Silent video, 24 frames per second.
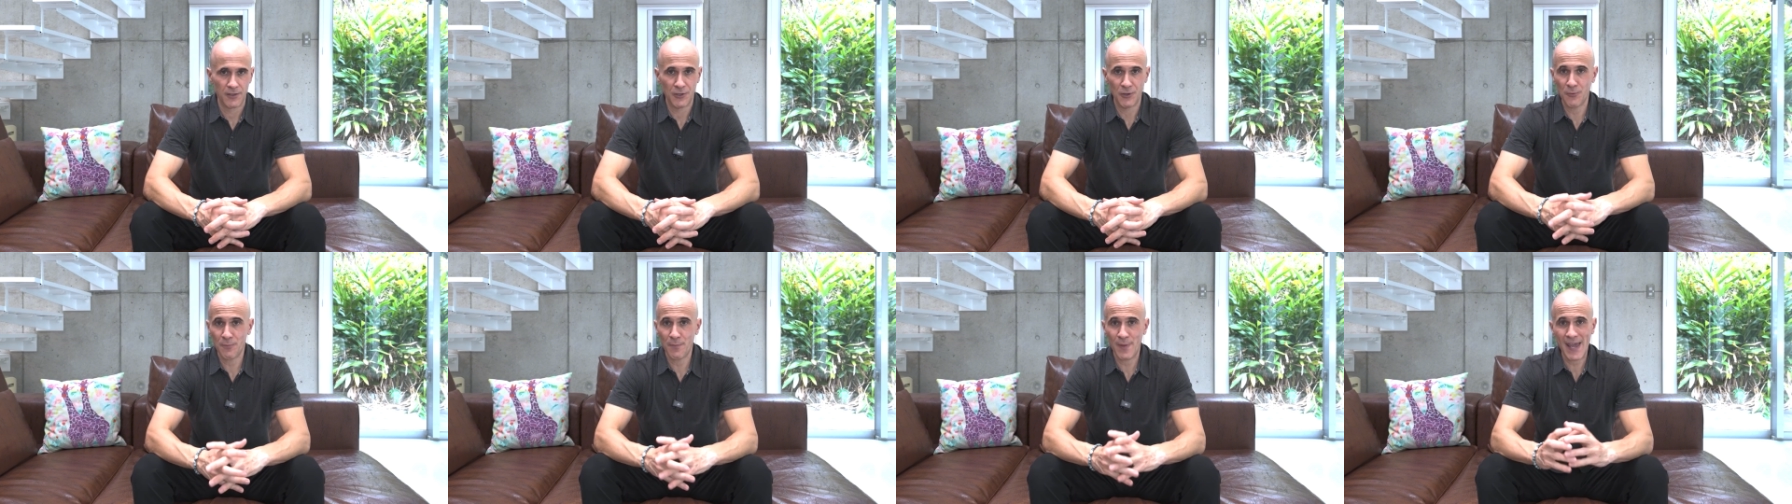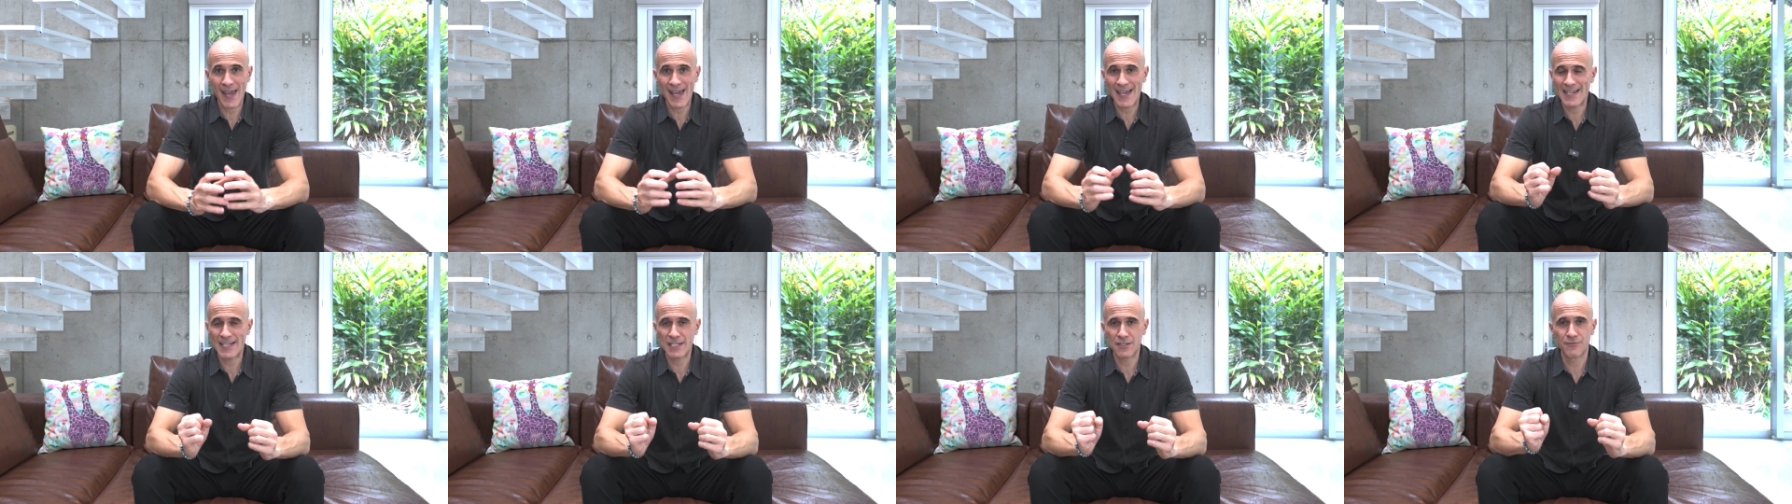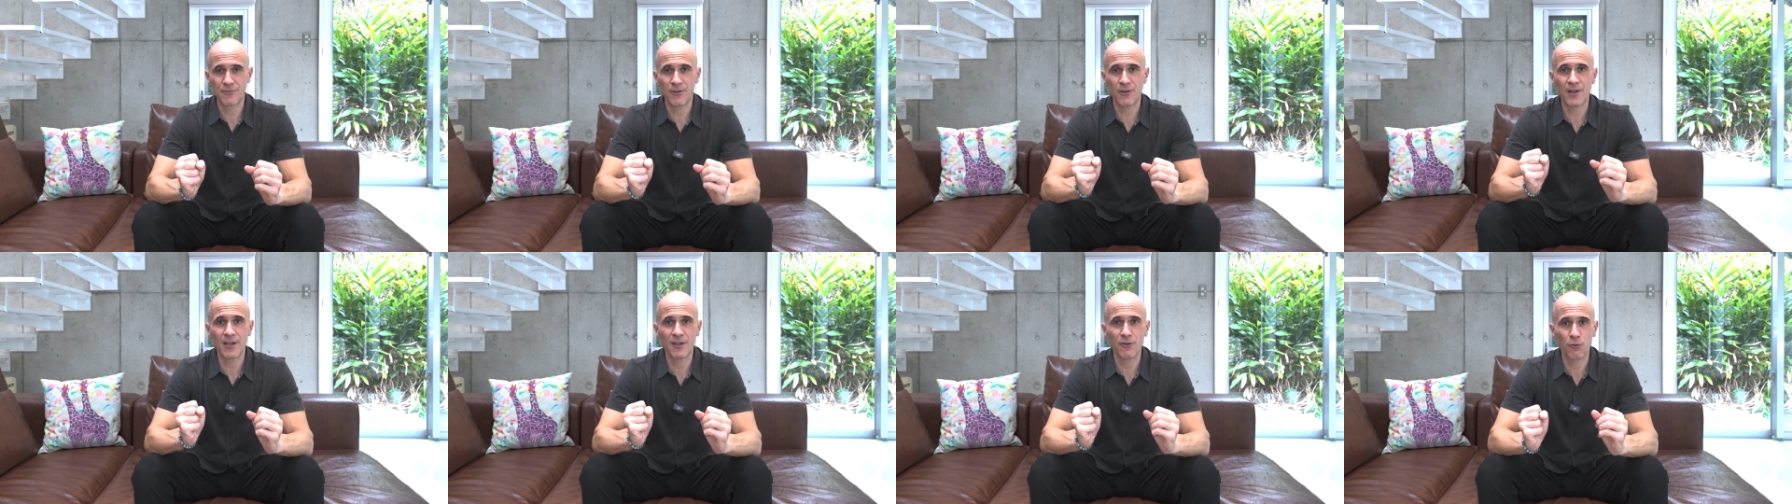Your pain
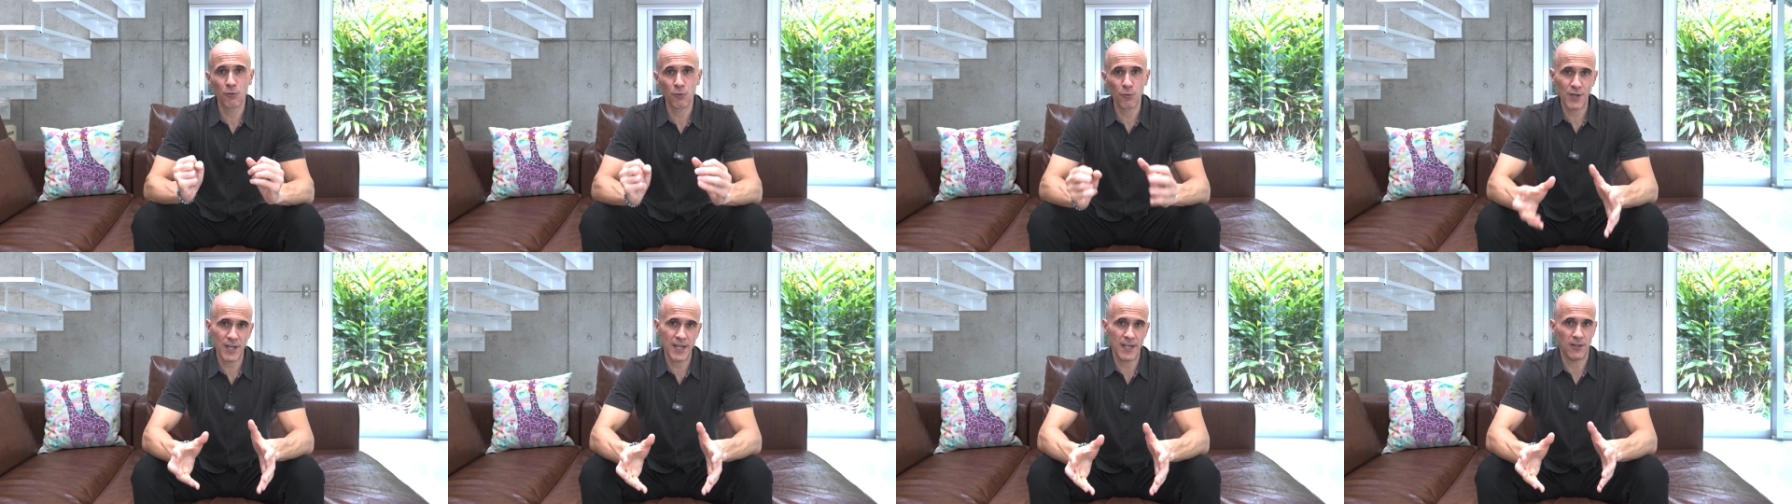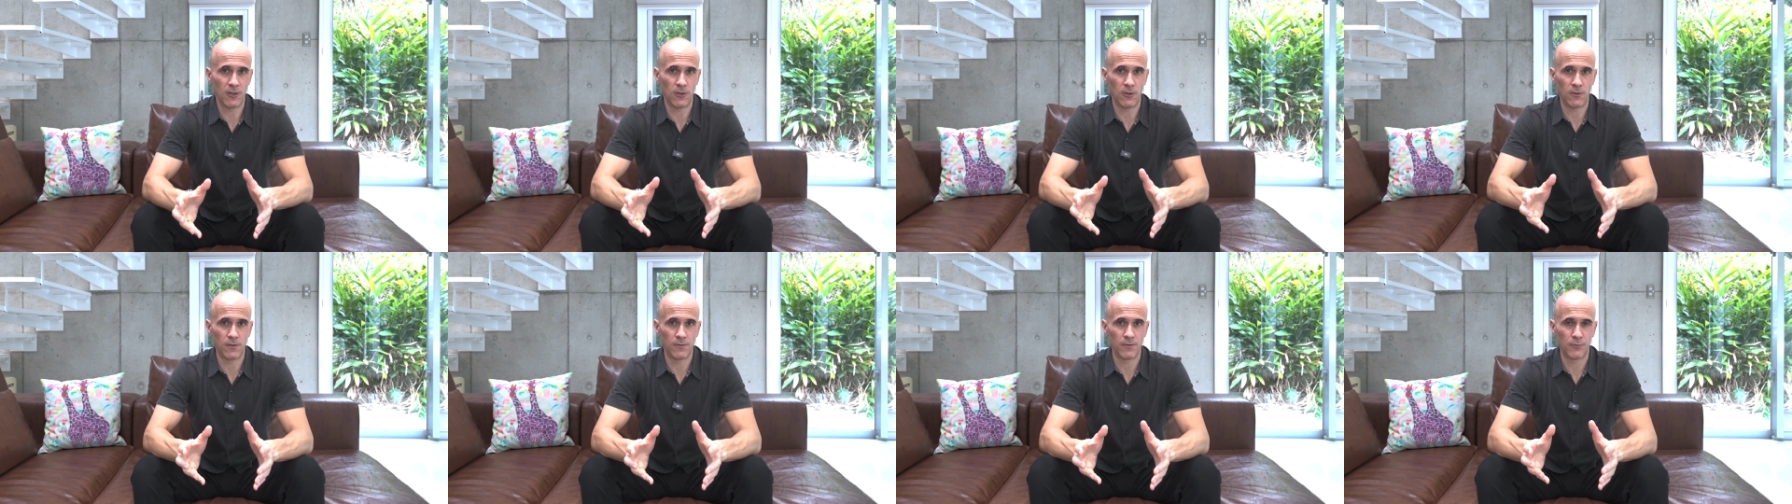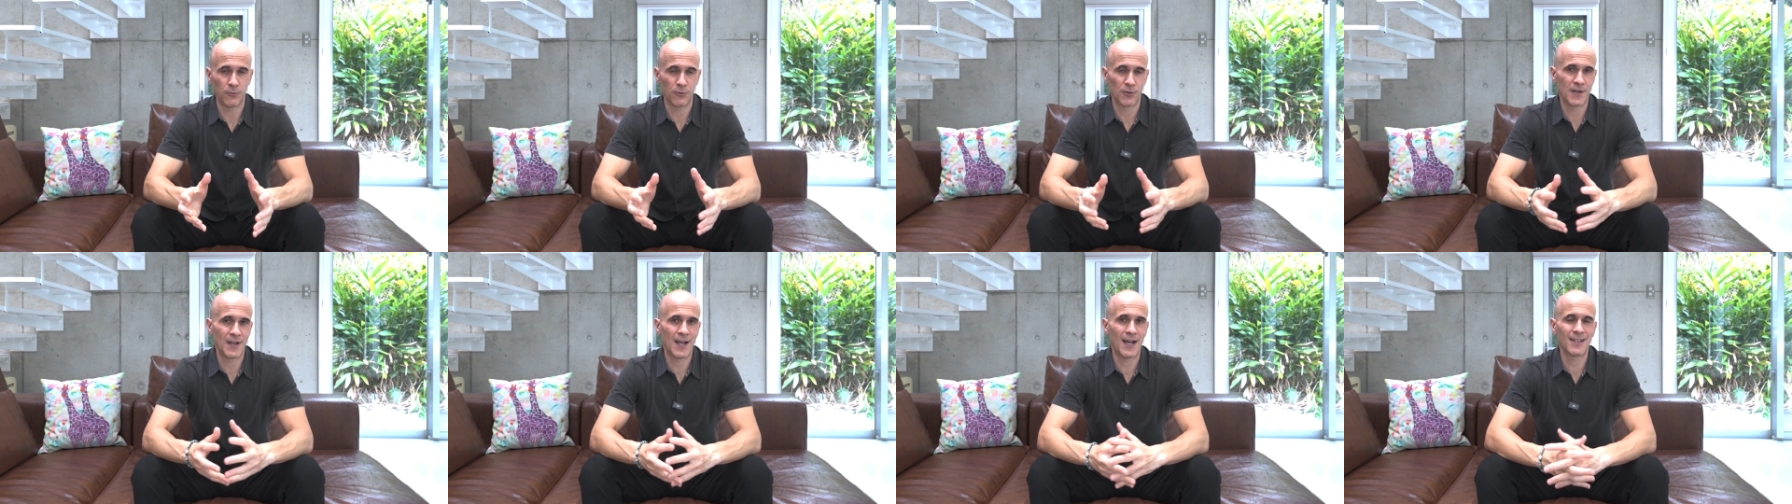is very real. We're